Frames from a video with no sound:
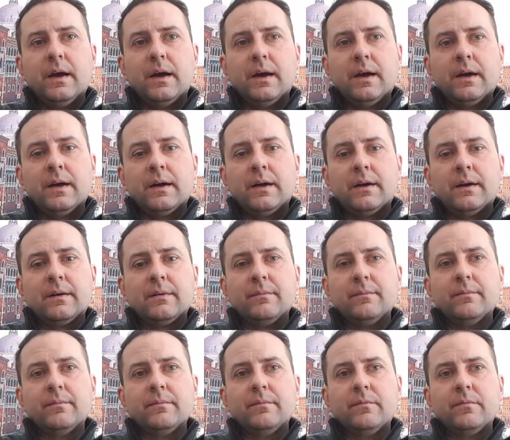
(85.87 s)
uh,
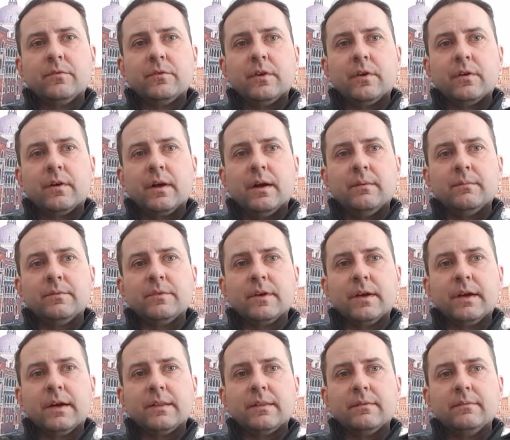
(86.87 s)
so it comes
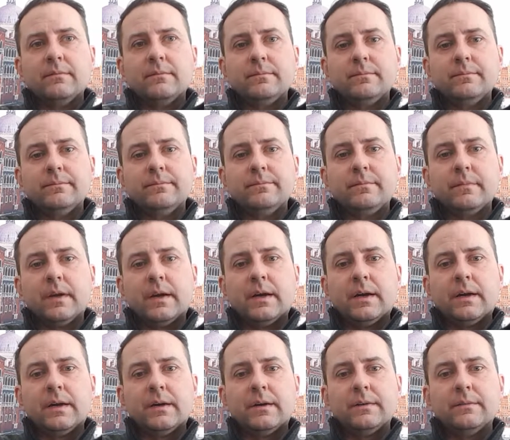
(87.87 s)
out
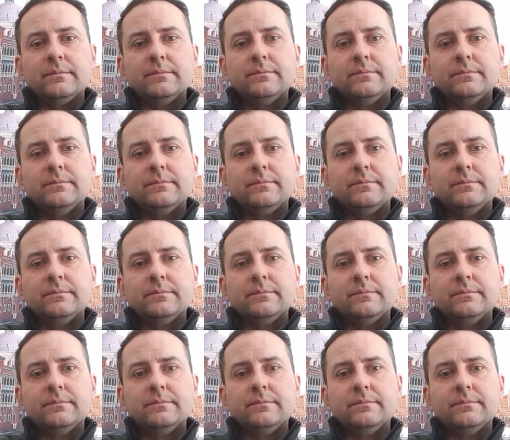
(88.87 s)
uh,